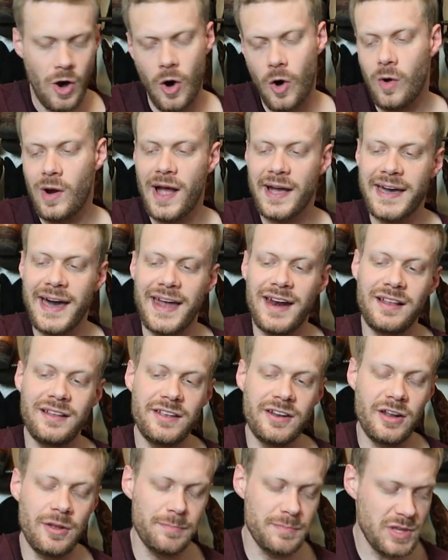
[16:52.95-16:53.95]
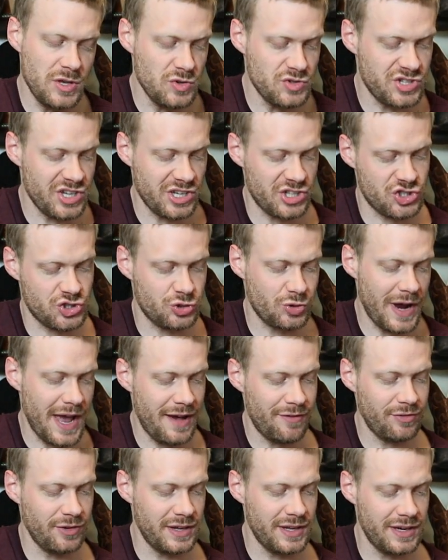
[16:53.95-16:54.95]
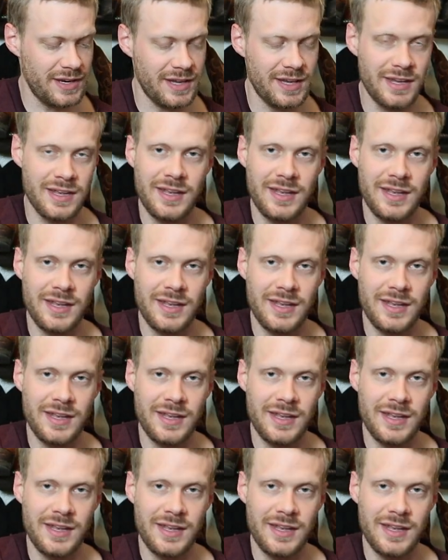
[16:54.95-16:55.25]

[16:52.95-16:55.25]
Or I got a little music traveling